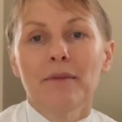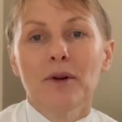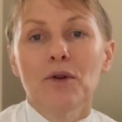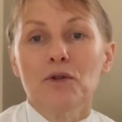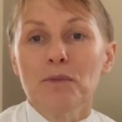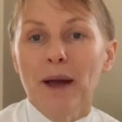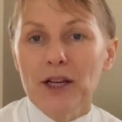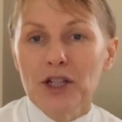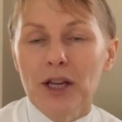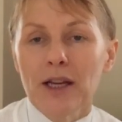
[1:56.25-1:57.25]
called
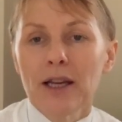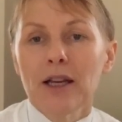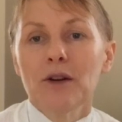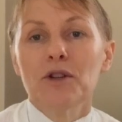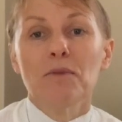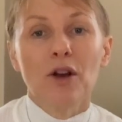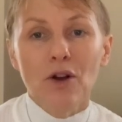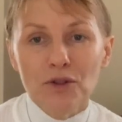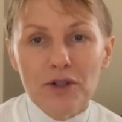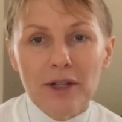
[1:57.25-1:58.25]
Pasha, who is my
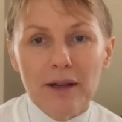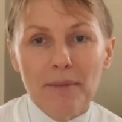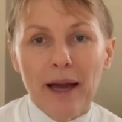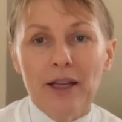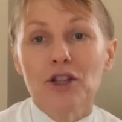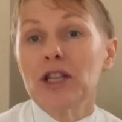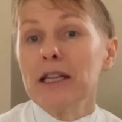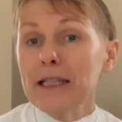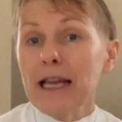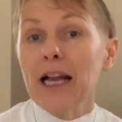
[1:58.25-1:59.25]
constant companion. She
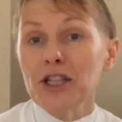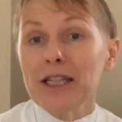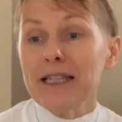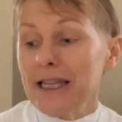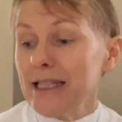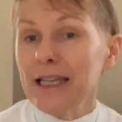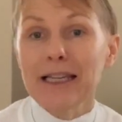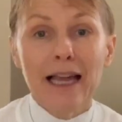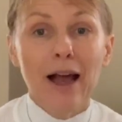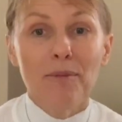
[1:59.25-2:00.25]
is actually
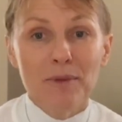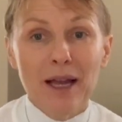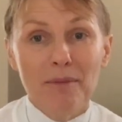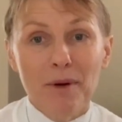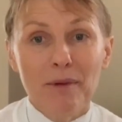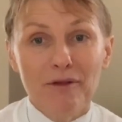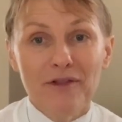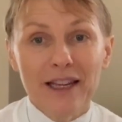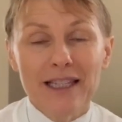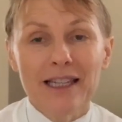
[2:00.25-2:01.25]
sitting now down by my
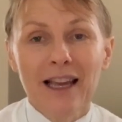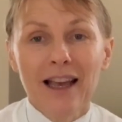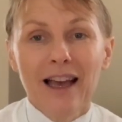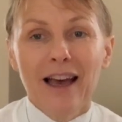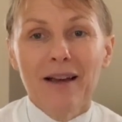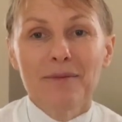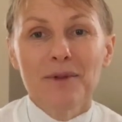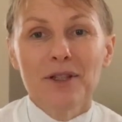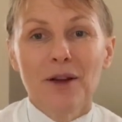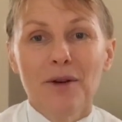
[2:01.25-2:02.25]
feet.
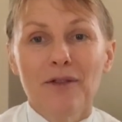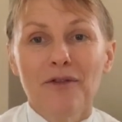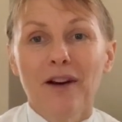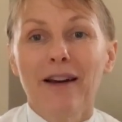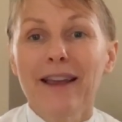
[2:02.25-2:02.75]
So if I